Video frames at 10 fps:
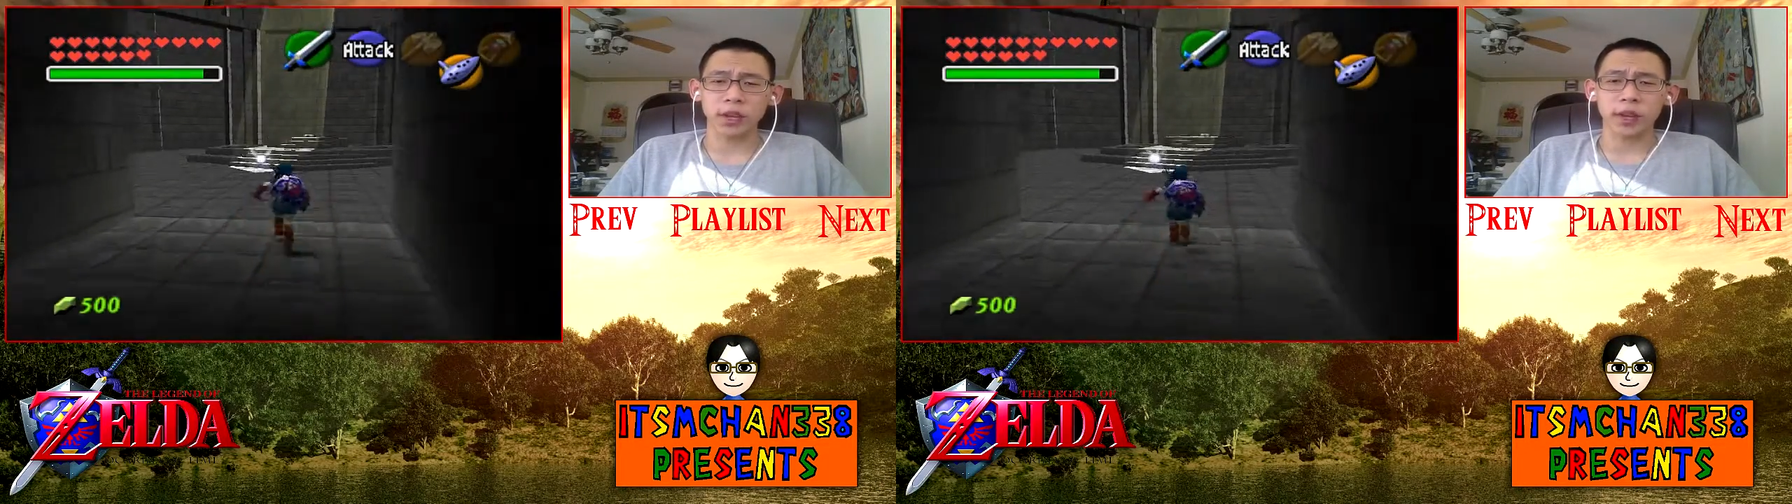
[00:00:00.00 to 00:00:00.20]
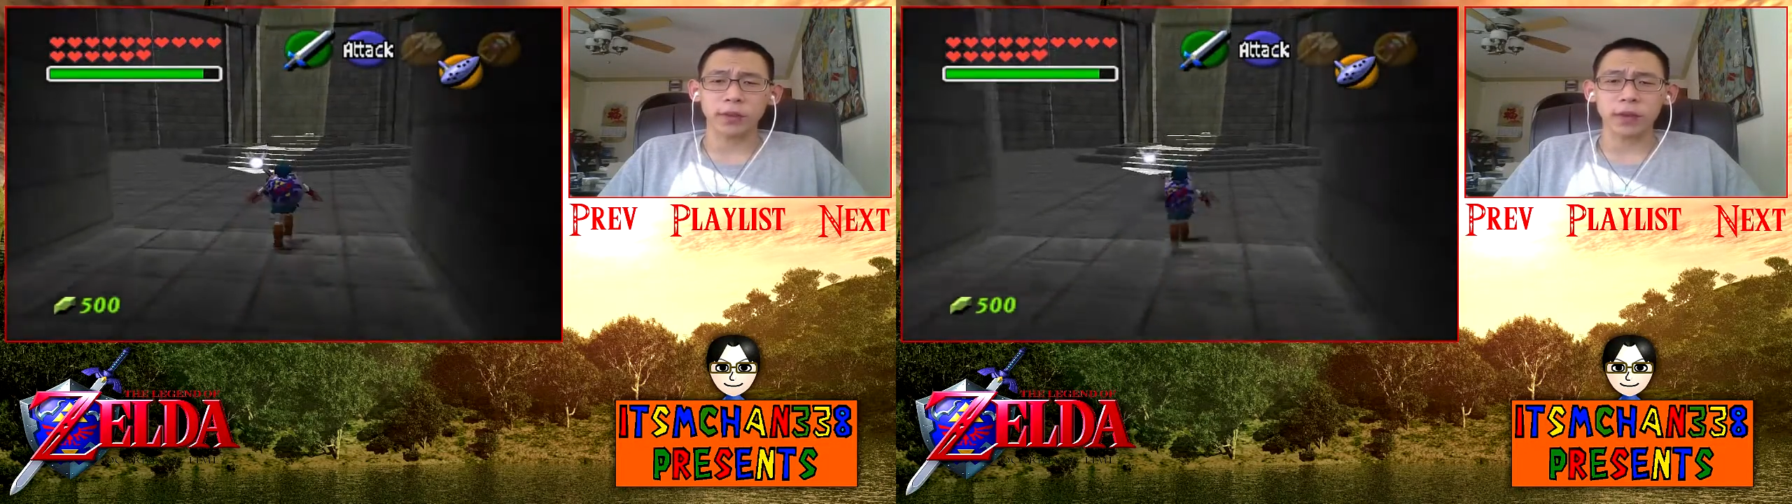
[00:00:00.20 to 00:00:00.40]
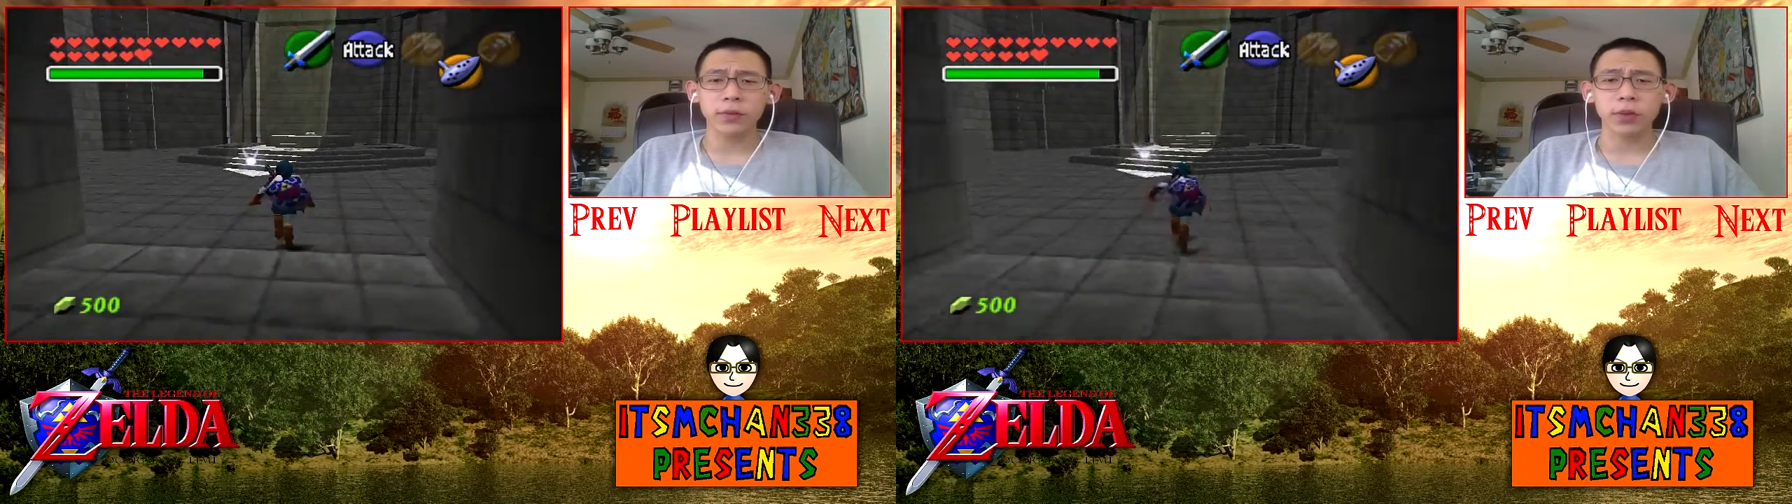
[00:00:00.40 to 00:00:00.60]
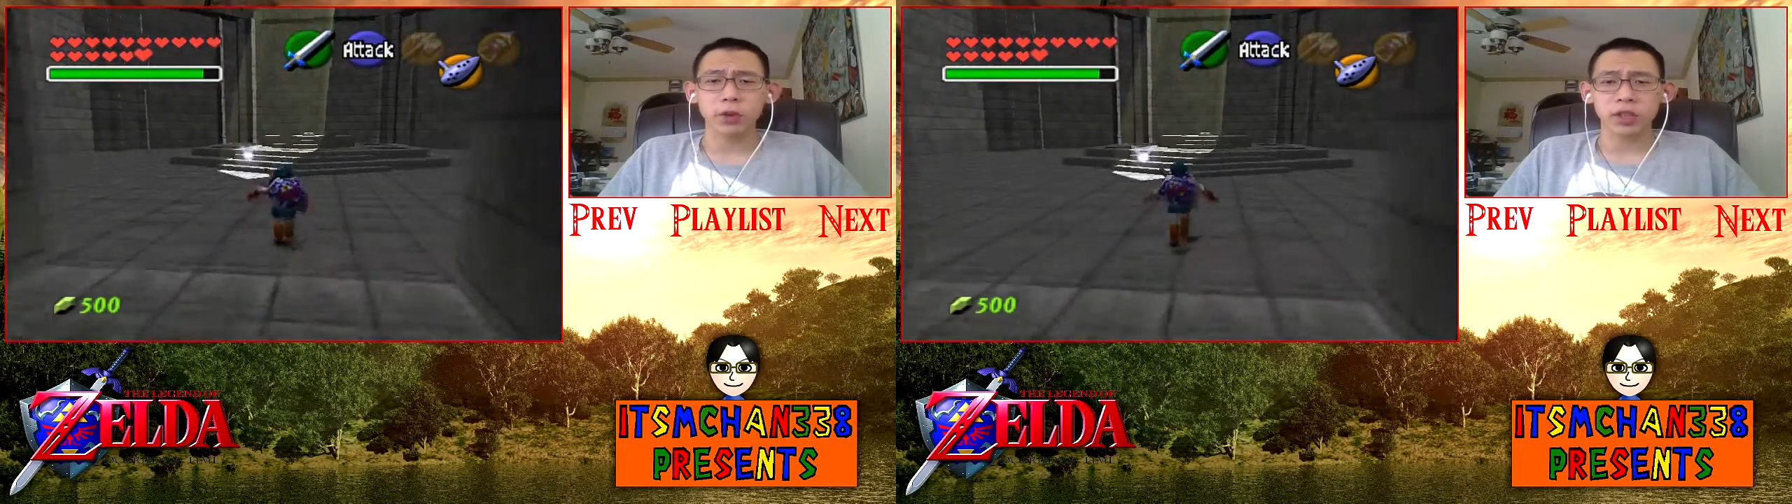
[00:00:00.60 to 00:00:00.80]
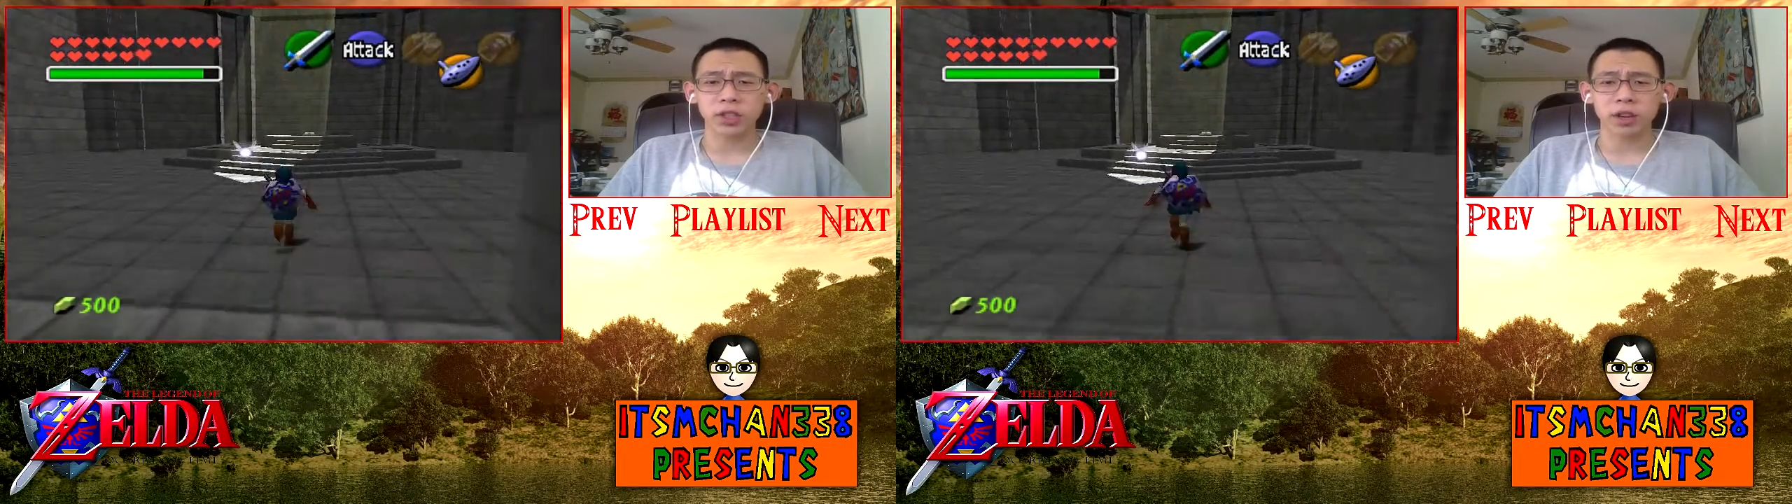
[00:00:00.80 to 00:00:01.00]
haven't
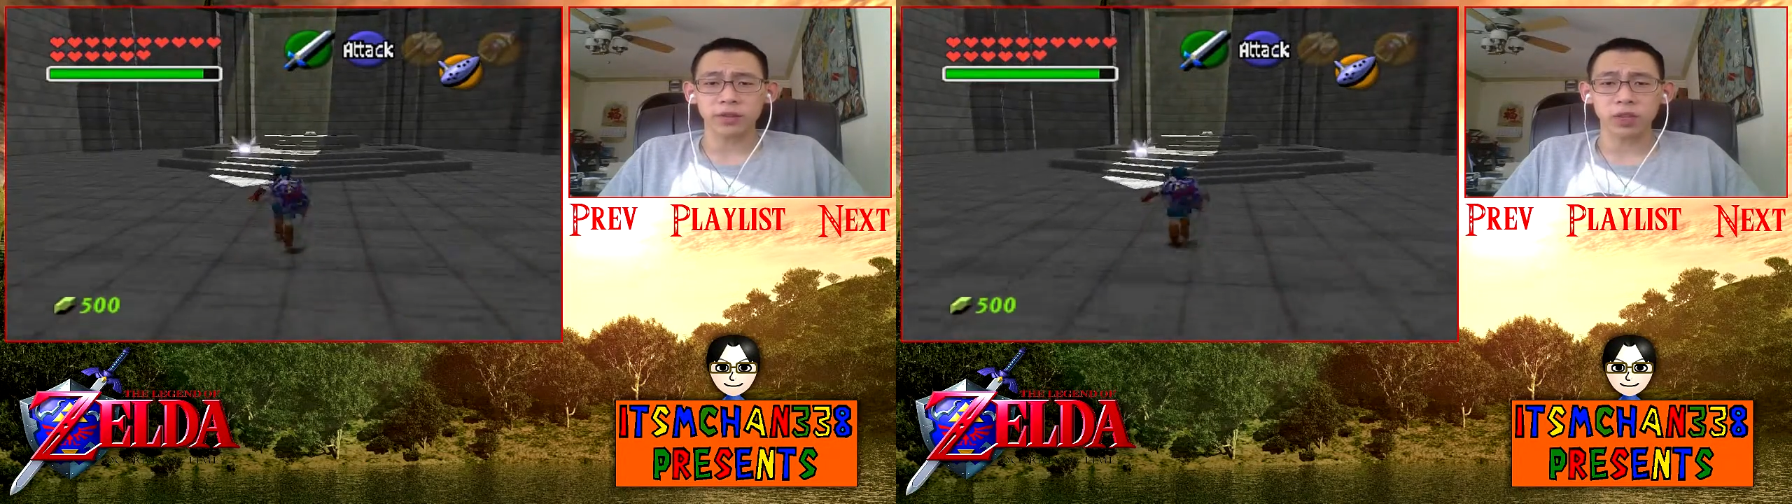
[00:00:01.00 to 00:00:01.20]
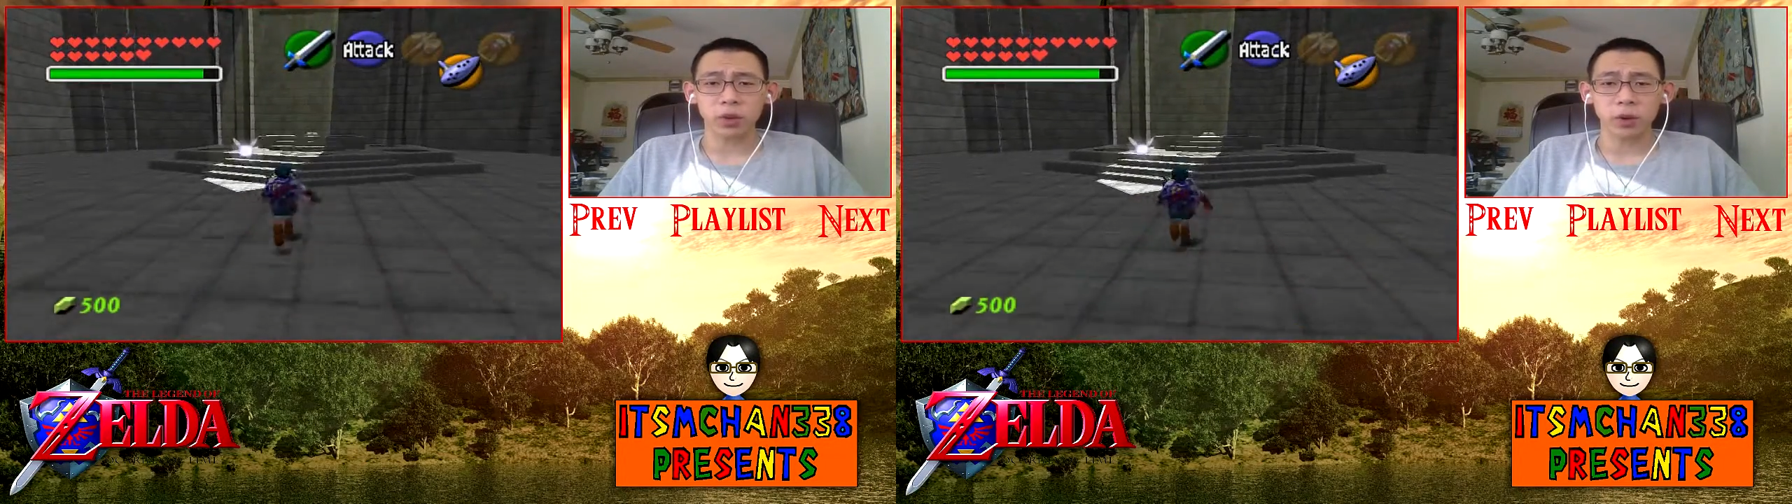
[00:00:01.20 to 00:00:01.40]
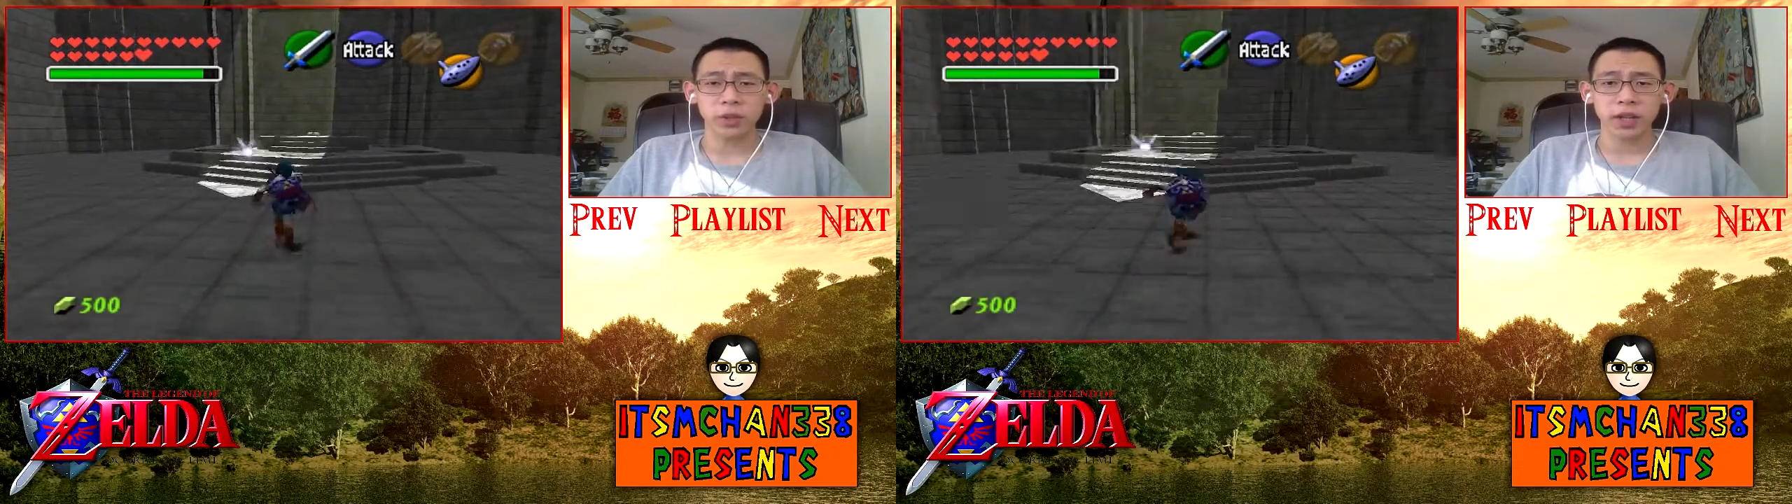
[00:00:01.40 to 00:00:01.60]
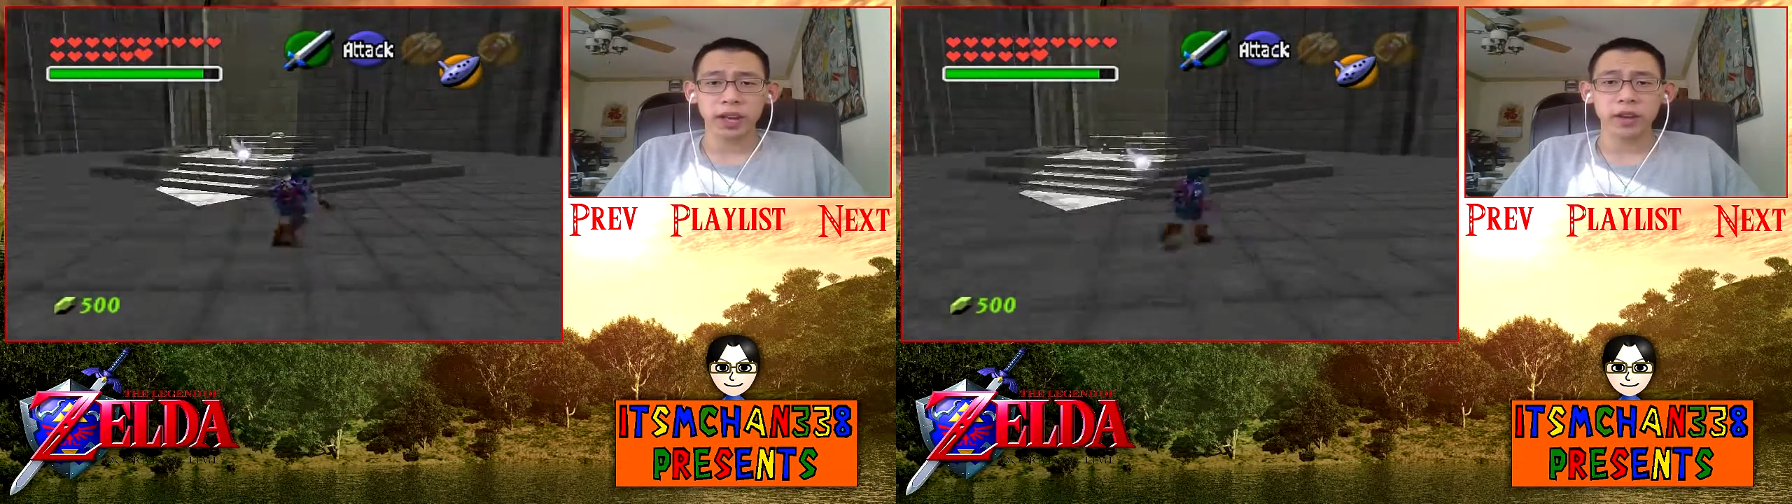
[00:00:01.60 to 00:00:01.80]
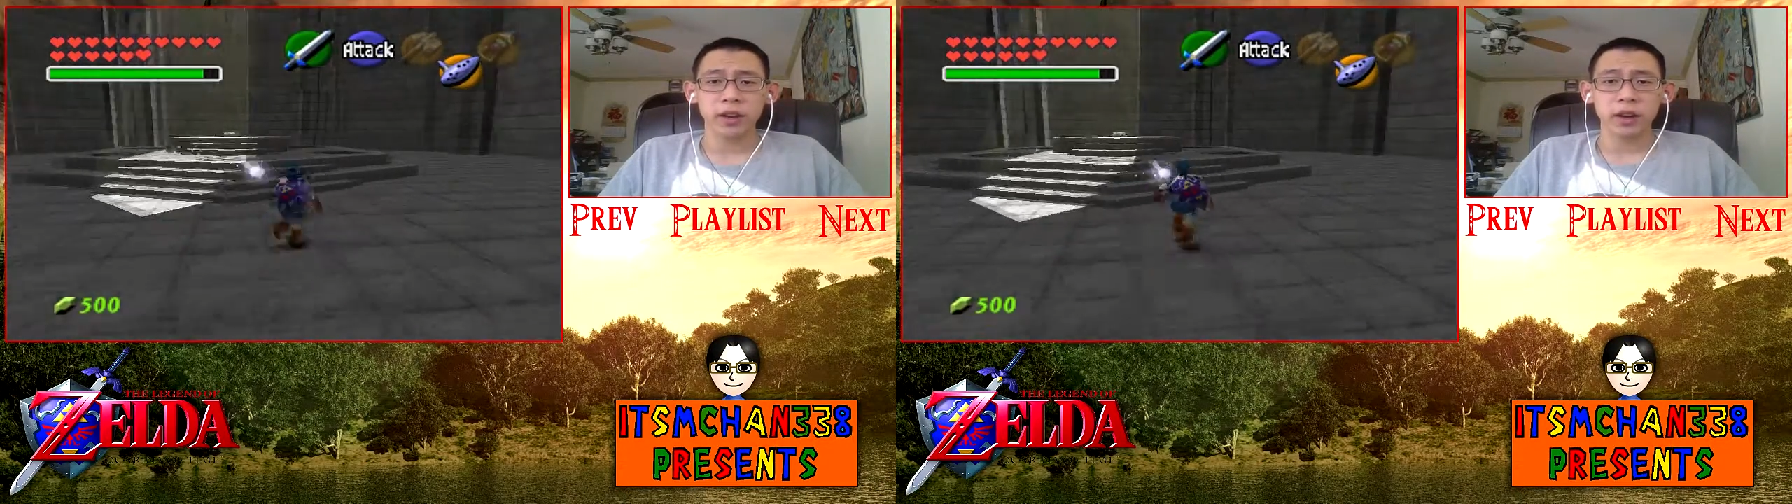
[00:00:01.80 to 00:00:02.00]
learned the Song of Storms
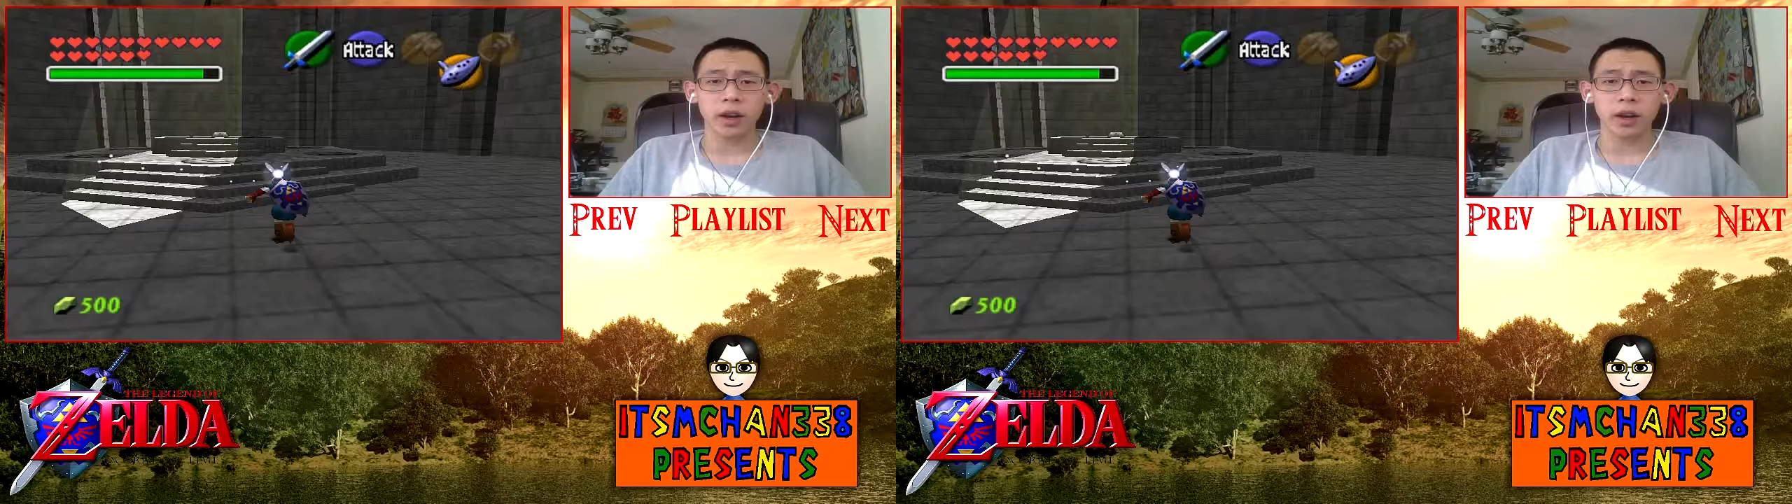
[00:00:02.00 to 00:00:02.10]
yet,